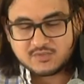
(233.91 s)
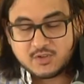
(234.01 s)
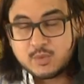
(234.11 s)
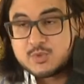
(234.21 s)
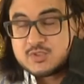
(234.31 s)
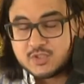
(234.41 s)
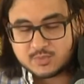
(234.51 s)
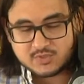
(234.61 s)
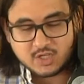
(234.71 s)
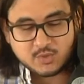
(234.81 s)
of our
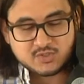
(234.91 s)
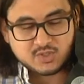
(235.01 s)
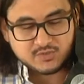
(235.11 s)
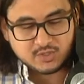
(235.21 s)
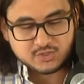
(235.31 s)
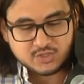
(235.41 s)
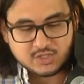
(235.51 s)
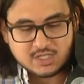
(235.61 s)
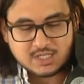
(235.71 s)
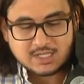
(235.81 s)
museums, our houses of
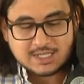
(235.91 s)
culture,